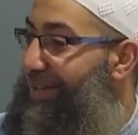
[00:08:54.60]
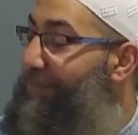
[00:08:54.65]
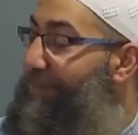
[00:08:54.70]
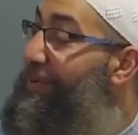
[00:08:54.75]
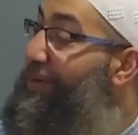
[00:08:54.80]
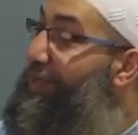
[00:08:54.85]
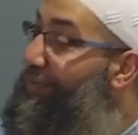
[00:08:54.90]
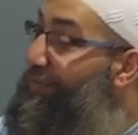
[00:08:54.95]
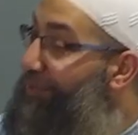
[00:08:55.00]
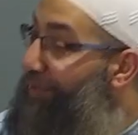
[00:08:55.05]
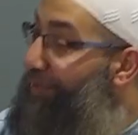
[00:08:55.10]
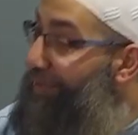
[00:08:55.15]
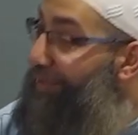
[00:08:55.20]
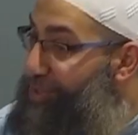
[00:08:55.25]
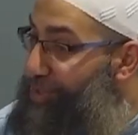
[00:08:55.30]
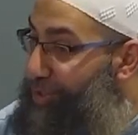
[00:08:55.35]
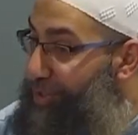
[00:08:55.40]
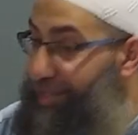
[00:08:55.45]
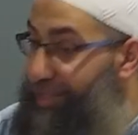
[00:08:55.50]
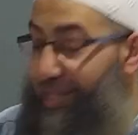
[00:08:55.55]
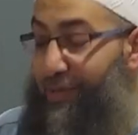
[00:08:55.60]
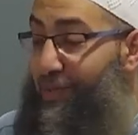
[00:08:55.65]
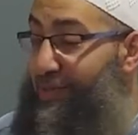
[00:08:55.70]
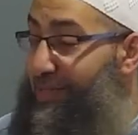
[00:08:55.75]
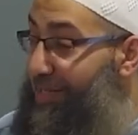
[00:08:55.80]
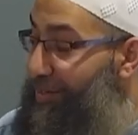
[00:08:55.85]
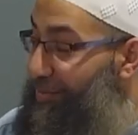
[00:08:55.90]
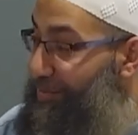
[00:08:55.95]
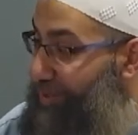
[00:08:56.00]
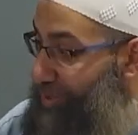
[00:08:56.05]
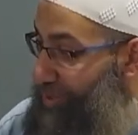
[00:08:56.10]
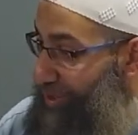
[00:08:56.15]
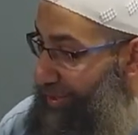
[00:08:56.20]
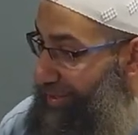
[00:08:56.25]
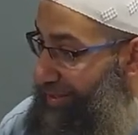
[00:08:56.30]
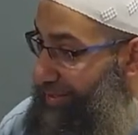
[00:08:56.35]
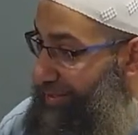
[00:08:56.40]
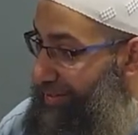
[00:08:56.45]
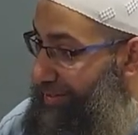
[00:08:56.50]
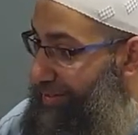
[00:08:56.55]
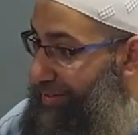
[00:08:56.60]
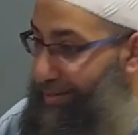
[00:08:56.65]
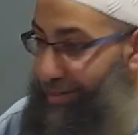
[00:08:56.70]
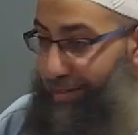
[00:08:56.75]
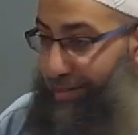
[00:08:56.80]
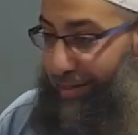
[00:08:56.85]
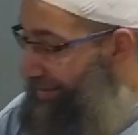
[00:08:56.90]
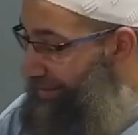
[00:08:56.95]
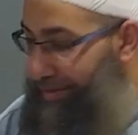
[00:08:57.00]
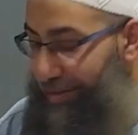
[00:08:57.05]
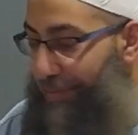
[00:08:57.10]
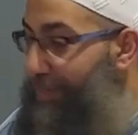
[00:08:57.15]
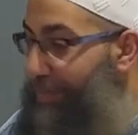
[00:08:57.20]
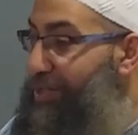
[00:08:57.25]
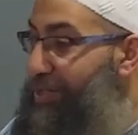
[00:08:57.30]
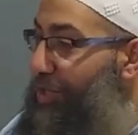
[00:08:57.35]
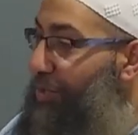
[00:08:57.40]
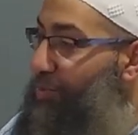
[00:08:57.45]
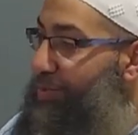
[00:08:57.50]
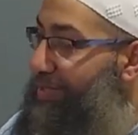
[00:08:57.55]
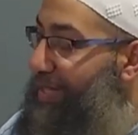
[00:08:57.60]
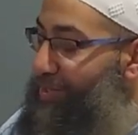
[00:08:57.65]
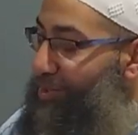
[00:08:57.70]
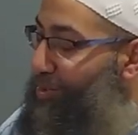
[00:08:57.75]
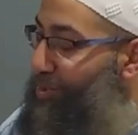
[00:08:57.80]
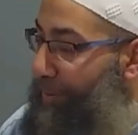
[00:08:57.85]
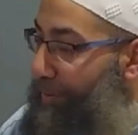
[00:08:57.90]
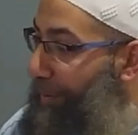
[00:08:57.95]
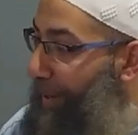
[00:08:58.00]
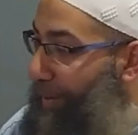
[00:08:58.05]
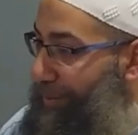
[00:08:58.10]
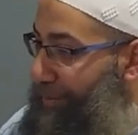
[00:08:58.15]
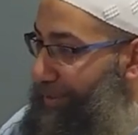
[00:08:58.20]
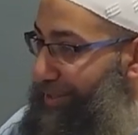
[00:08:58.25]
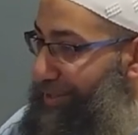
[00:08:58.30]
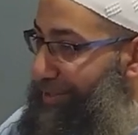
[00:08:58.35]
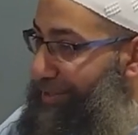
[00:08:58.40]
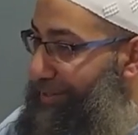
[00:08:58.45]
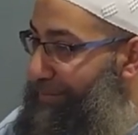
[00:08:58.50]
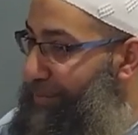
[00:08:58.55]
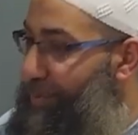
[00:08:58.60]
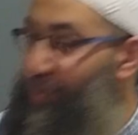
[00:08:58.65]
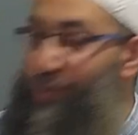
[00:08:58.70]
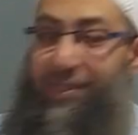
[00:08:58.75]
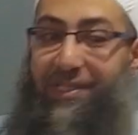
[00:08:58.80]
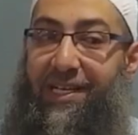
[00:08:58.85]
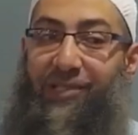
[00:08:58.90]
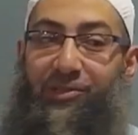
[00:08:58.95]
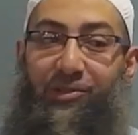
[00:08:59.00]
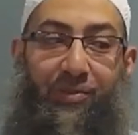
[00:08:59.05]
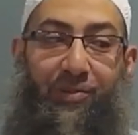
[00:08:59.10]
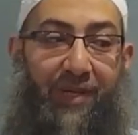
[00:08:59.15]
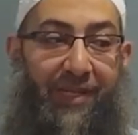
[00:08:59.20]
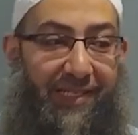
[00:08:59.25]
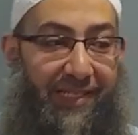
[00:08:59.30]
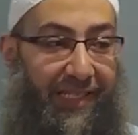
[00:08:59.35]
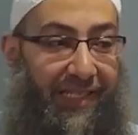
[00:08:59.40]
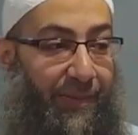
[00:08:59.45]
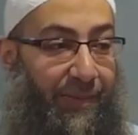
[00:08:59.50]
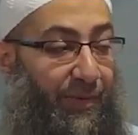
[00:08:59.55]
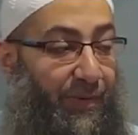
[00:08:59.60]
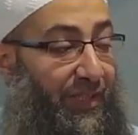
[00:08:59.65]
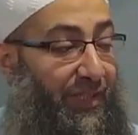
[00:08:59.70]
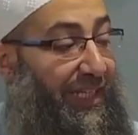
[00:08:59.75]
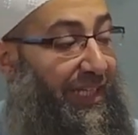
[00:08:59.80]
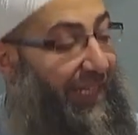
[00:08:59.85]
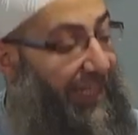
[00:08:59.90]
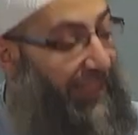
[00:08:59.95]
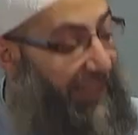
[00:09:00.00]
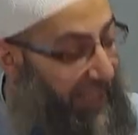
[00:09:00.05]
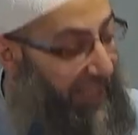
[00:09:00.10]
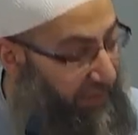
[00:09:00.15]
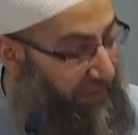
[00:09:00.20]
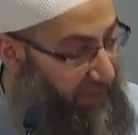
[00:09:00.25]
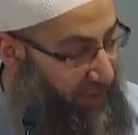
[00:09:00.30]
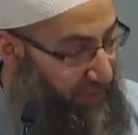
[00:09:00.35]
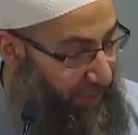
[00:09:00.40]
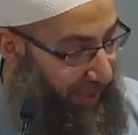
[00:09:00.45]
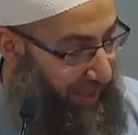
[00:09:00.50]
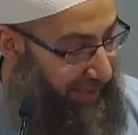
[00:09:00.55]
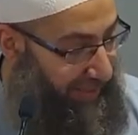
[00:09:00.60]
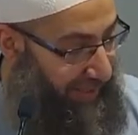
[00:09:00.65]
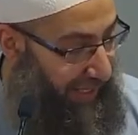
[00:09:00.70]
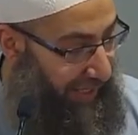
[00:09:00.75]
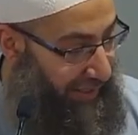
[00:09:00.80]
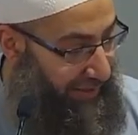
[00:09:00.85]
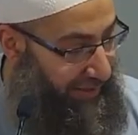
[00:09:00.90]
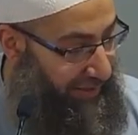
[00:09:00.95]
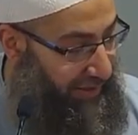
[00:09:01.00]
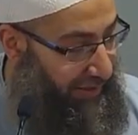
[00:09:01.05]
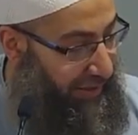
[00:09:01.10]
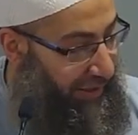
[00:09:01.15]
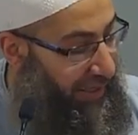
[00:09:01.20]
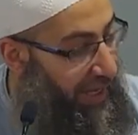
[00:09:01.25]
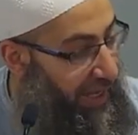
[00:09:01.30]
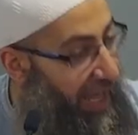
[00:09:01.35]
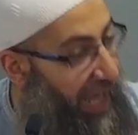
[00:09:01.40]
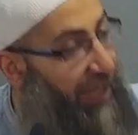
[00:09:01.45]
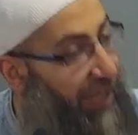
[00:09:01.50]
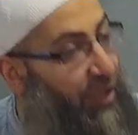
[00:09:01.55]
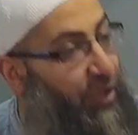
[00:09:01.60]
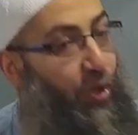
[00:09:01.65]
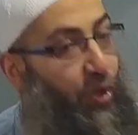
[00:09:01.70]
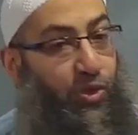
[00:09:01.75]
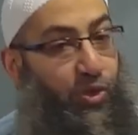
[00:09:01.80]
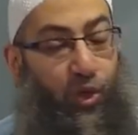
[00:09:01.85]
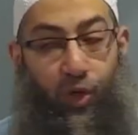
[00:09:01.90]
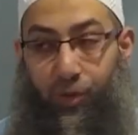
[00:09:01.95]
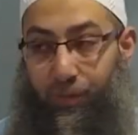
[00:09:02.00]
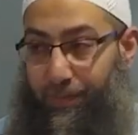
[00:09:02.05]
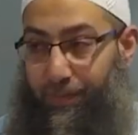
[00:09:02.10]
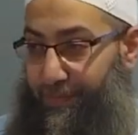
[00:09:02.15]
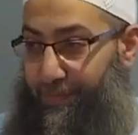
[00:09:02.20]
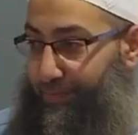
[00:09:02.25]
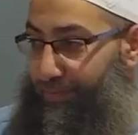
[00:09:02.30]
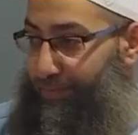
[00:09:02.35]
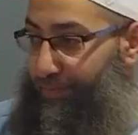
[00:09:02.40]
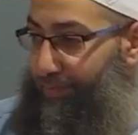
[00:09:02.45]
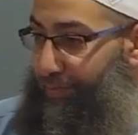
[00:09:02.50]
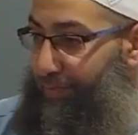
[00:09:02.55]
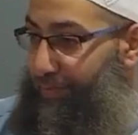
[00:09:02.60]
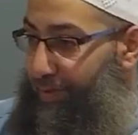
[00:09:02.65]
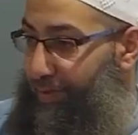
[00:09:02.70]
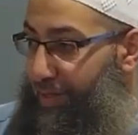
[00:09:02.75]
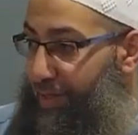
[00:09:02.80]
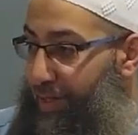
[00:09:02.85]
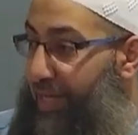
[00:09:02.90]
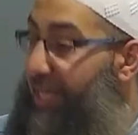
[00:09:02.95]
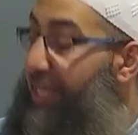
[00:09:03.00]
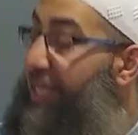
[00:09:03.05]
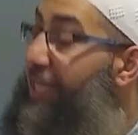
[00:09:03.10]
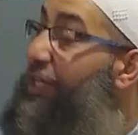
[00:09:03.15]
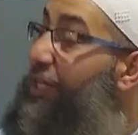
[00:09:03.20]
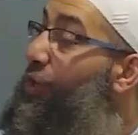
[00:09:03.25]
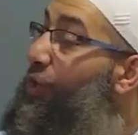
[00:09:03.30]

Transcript: But eventually he was on a mission. The mission was not to be popular, was not to be a celebrity. He leaves Baghdad and he goes home. He